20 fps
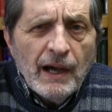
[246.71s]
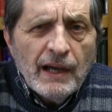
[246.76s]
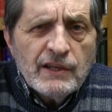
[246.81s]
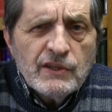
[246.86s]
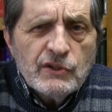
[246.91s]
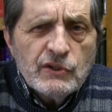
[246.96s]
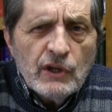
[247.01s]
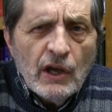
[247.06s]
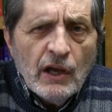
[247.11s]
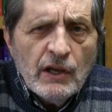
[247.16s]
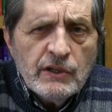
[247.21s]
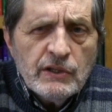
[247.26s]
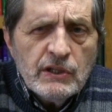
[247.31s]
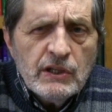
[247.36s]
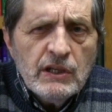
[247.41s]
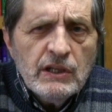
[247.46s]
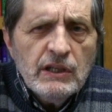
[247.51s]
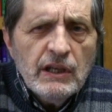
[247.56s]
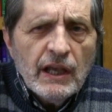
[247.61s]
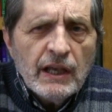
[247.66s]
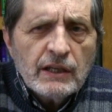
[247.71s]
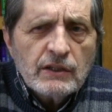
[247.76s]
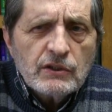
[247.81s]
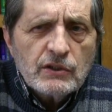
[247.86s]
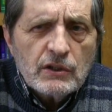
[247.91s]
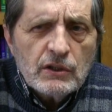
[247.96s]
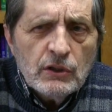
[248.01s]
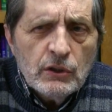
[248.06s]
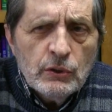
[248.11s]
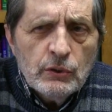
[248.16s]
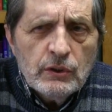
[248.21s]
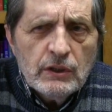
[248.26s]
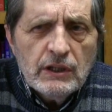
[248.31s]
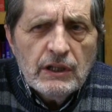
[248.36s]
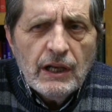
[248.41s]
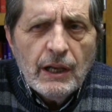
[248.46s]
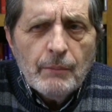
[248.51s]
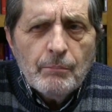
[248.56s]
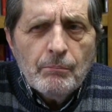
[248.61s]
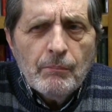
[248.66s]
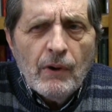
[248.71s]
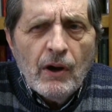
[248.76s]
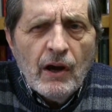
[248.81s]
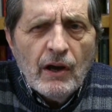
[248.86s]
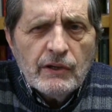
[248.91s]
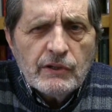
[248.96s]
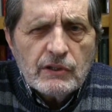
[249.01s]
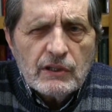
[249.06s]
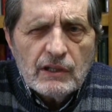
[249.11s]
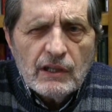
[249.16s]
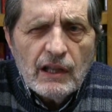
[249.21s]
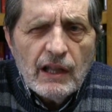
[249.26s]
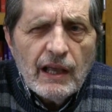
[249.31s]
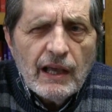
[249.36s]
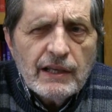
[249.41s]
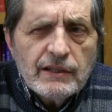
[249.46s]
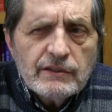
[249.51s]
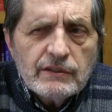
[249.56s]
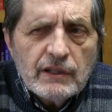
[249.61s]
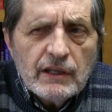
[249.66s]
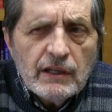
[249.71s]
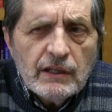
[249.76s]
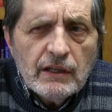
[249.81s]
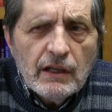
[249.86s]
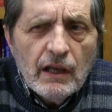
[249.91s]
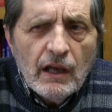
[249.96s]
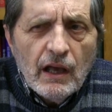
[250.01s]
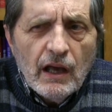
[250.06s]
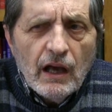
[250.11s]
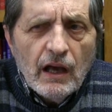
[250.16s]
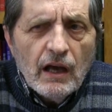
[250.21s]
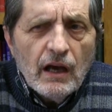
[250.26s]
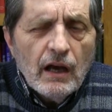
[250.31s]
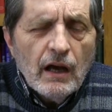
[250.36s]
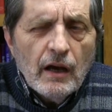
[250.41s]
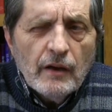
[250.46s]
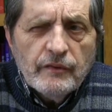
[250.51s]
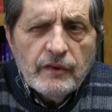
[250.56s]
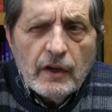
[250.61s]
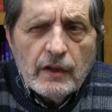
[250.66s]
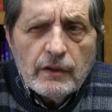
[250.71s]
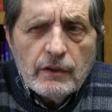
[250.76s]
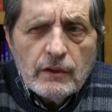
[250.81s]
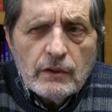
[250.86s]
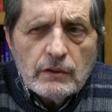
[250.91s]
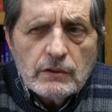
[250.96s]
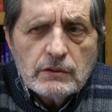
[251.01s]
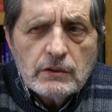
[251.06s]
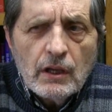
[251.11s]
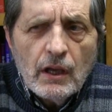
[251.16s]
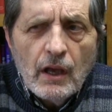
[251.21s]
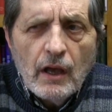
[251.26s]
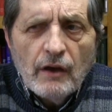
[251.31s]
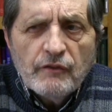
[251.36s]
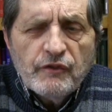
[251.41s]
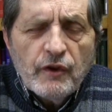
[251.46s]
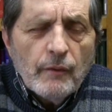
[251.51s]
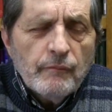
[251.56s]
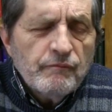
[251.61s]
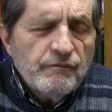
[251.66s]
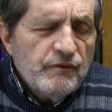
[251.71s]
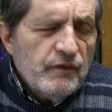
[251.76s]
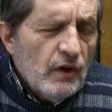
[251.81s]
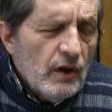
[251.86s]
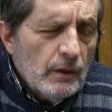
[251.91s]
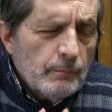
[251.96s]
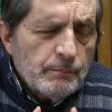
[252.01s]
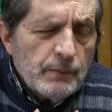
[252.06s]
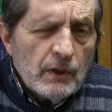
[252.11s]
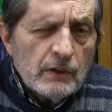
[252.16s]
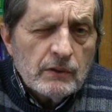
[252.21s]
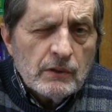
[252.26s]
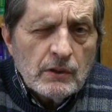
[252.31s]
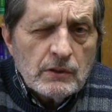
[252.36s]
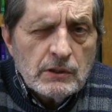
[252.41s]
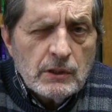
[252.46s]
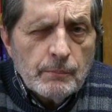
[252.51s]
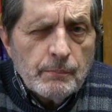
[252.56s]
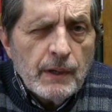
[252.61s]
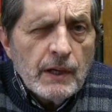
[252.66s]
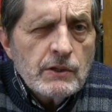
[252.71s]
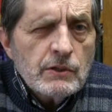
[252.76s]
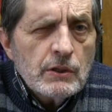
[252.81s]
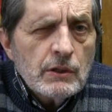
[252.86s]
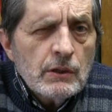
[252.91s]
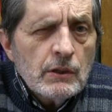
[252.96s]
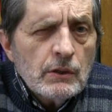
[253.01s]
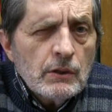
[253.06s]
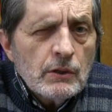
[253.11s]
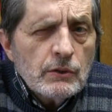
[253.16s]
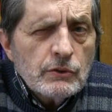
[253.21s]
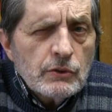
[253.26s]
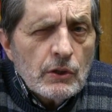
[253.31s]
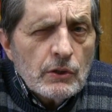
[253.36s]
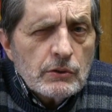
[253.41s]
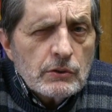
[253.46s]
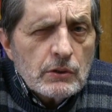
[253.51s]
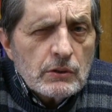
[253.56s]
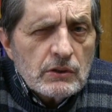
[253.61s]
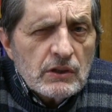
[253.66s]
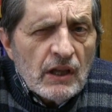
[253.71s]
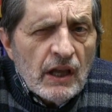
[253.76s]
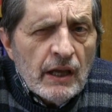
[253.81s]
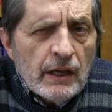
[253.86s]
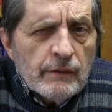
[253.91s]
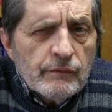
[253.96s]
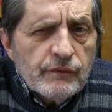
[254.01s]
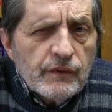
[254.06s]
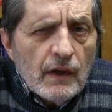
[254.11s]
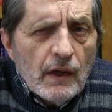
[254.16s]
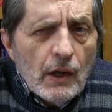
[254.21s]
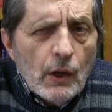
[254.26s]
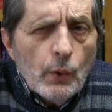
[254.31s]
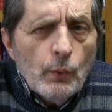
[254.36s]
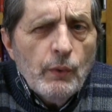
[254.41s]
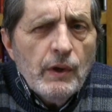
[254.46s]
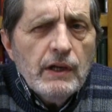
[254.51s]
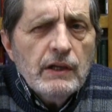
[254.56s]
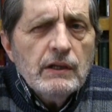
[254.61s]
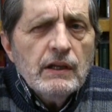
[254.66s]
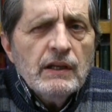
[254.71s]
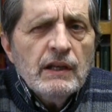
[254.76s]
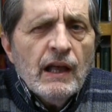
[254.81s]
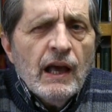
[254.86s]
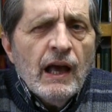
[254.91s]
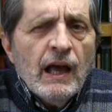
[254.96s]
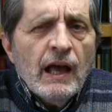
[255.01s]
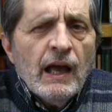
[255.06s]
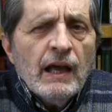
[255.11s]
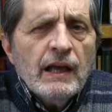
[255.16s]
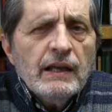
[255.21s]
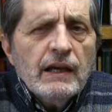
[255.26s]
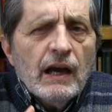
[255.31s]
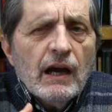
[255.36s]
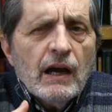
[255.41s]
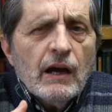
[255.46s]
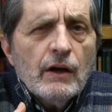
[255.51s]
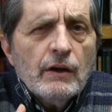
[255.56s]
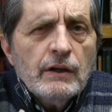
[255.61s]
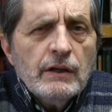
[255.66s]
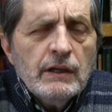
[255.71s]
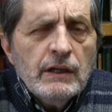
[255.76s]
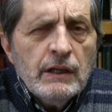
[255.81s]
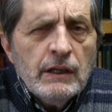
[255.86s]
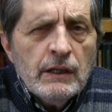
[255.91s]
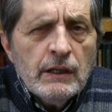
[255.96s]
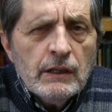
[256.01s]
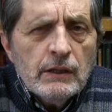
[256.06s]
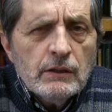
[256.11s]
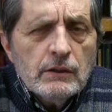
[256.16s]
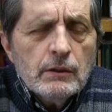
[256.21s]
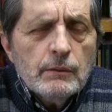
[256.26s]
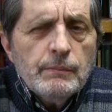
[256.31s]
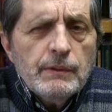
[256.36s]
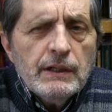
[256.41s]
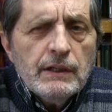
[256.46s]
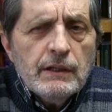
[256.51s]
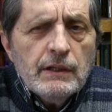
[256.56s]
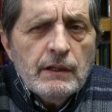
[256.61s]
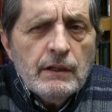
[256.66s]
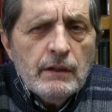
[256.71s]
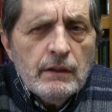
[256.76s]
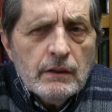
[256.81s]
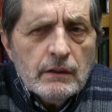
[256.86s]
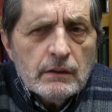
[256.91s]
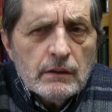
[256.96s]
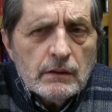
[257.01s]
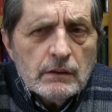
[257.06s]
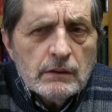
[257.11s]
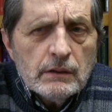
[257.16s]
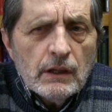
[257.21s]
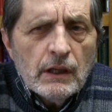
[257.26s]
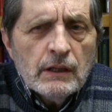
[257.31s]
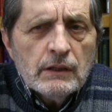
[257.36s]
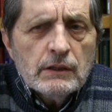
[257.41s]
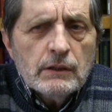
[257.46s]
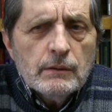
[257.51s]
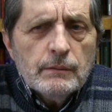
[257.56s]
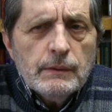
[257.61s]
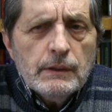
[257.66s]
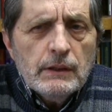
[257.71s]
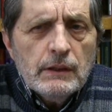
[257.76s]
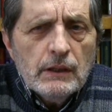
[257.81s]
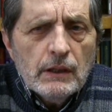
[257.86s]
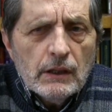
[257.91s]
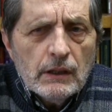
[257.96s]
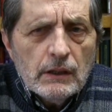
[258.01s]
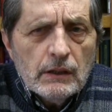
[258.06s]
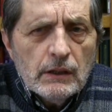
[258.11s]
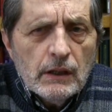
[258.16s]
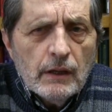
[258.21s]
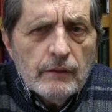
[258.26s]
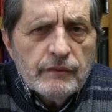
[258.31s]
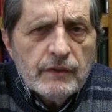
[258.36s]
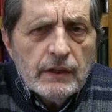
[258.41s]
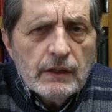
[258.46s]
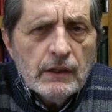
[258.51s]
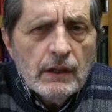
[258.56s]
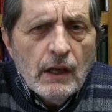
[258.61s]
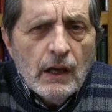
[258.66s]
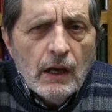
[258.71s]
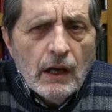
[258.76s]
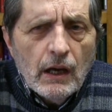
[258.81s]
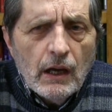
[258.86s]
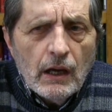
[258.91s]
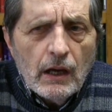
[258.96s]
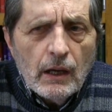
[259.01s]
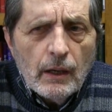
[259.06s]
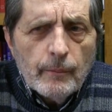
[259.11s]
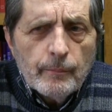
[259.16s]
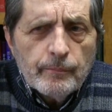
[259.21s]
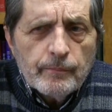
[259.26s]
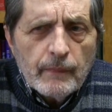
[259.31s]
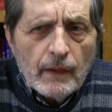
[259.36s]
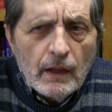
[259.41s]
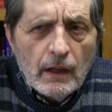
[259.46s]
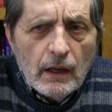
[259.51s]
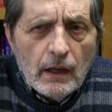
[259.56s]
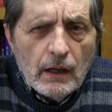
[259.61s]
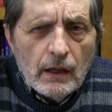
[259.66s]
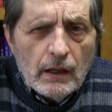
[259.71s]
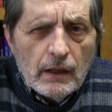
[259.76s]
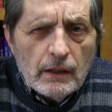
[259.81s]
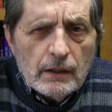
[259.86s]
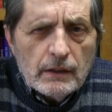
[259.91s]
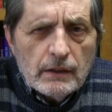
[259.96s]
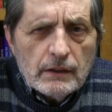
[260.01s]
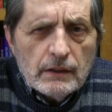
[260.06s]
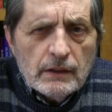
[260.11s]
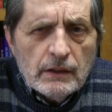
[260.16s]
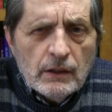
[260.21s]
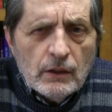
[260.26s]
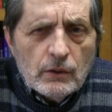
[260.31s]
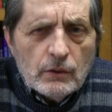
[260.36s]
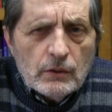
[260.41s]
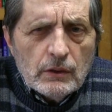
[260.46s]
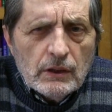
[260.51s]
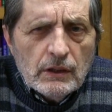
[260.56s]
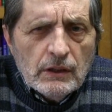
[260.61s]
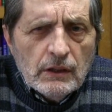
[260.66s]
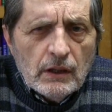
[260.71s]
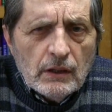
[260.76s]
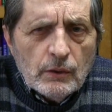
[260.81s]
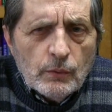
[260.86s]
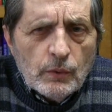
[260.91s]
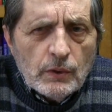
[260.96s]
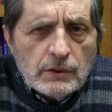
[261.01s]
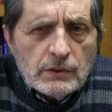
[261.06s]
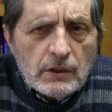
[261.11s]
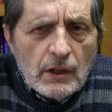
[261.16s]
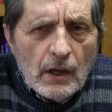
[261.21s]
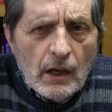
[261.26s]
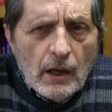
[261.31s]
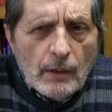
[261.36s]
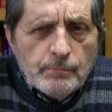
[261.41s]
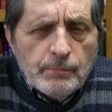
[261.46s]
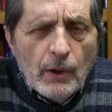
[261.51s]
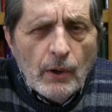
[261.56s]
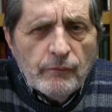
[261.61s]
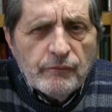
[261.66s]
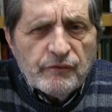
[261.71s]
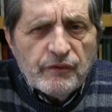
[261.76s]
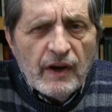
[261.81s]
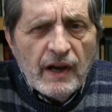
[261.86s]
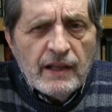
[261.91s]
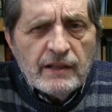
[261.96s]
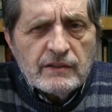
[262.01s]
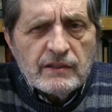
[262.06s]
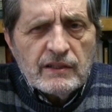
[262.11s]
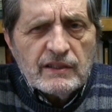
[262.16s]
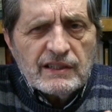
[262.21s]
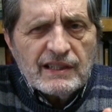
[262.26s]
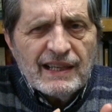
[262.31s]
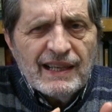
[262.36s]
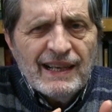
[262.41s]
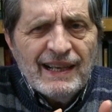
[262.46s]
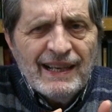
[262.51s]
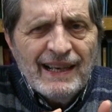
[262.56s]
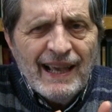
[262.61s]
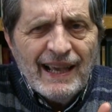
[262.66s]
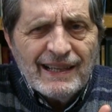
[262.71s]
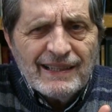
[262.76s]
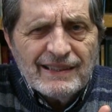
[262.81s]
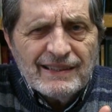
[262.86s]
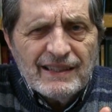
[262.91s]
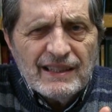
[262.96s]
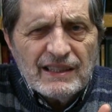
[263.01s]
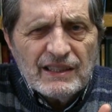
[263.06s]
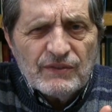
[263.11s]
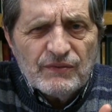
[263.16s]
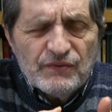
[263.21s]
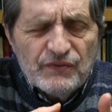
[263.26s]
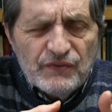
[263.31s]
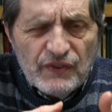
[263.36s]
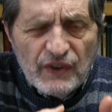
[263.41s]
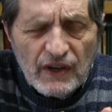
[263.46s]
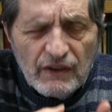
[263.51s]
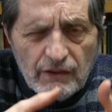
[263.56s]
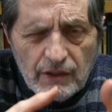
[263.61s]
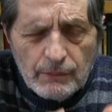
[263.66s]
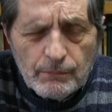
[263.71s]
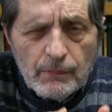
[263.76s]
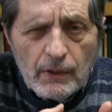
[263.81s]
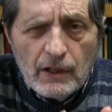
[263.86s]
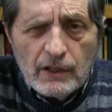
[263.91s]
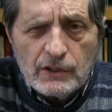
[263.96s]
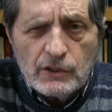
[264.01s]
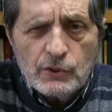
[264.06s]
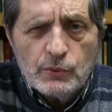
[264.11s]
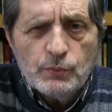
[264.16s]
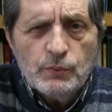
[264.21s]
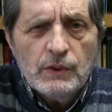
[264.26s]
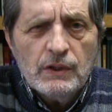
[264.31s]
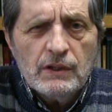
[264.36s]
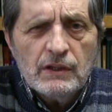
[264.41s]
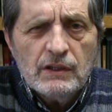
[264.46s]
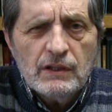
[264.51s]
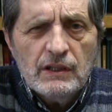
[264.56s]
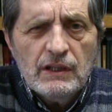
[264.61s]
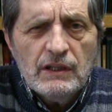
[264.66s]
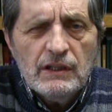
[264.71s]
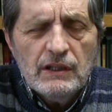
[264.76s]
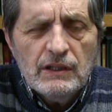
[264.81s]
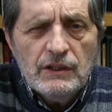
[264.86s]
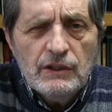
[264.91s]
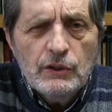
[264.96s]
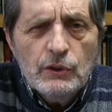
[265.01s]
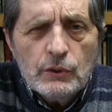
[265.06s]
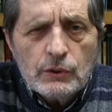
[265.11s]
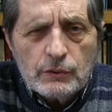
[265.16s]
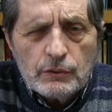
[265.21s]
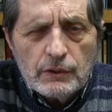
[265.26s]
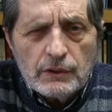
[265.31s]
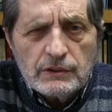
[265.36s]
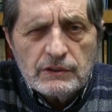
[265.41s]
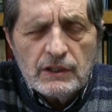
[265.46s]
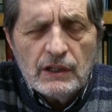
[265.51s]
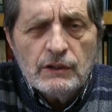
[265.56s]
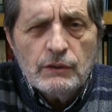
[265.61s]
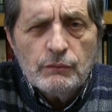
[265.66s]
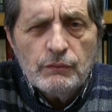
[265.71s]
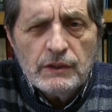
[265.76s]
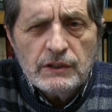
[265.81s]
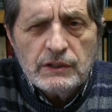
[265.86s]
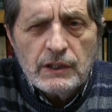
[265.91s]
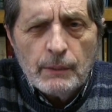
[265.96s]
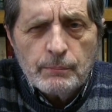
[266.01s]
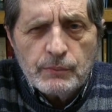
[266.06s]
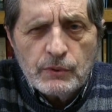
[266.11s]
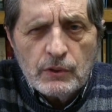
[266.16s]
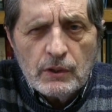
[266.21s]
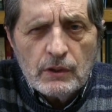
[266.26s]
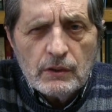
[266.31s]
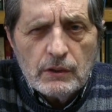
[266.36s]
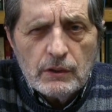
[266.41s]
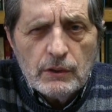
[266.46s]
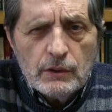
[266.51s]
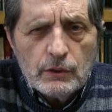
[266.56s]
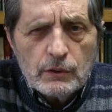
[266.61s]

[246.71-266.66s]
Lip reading: by judging, excluding, and marginalizing of others from full participation in the church's life, we deny our need to be healed and to be loving. In other words, Pope Francis connects this very much with the Eucharist and the reception of the